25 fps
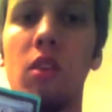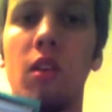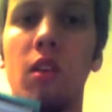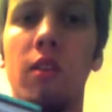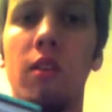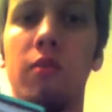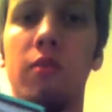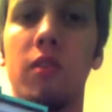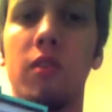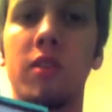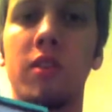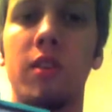
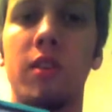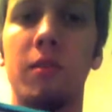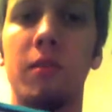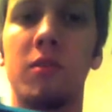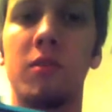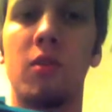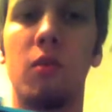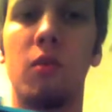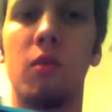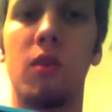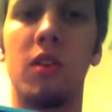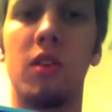If worse
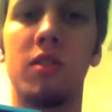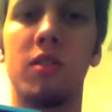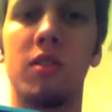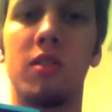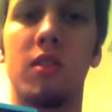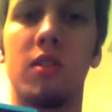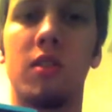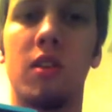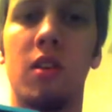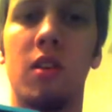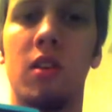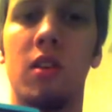comes to
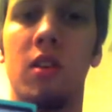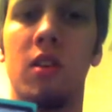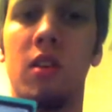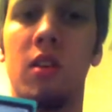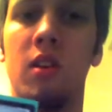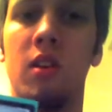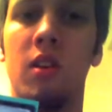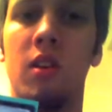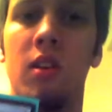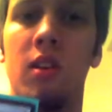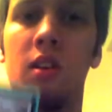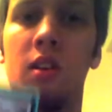worse,
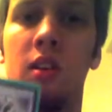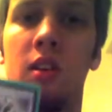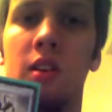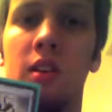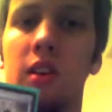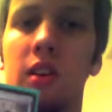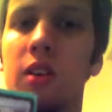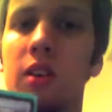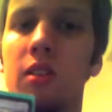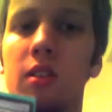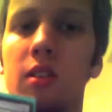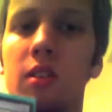
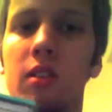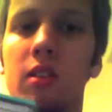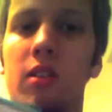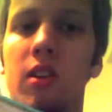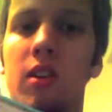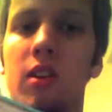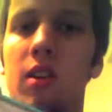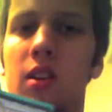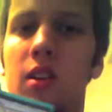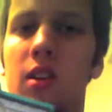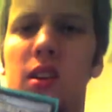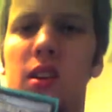they could
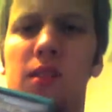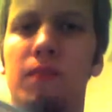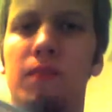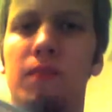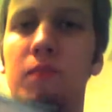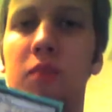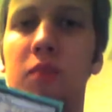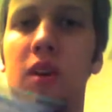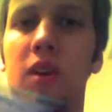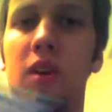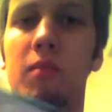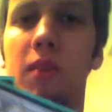
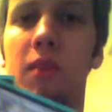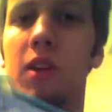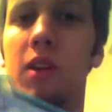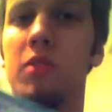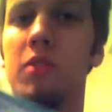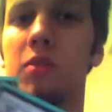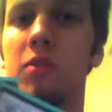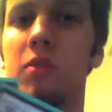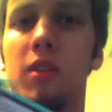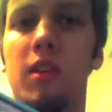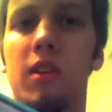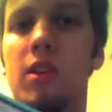put a
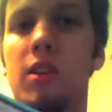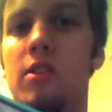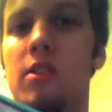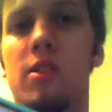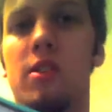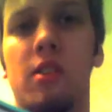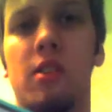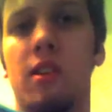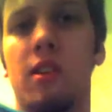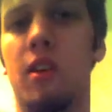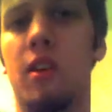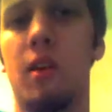-1 counter
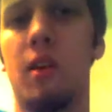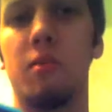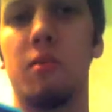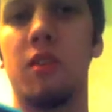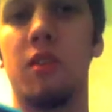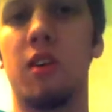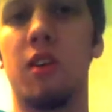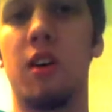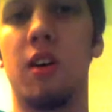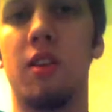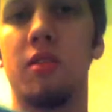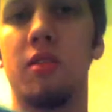on a
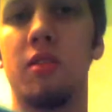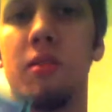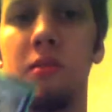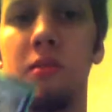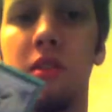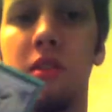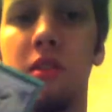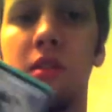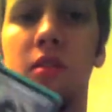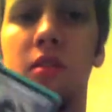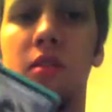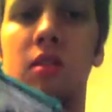Goblin Guide or
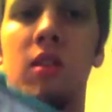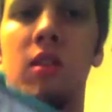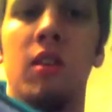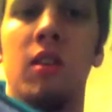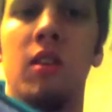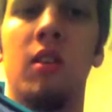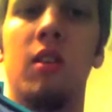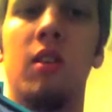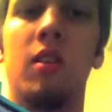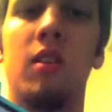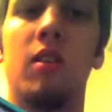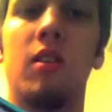something.
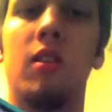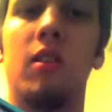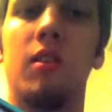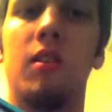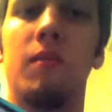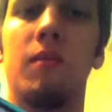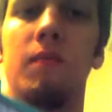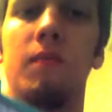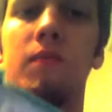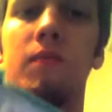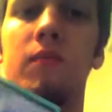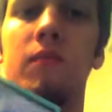
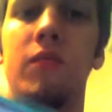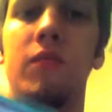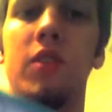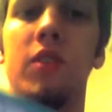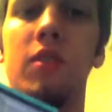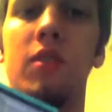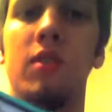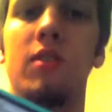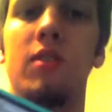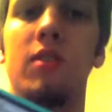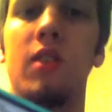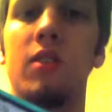
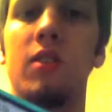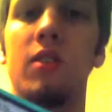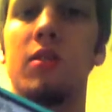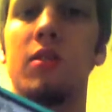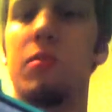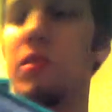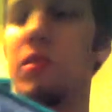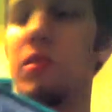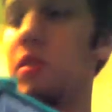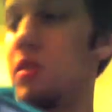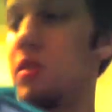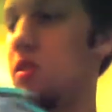So these guys
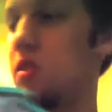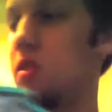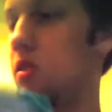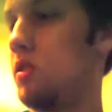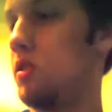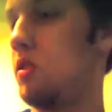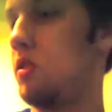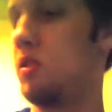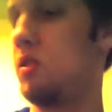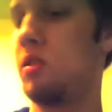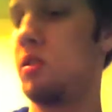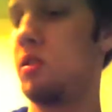are pretty good.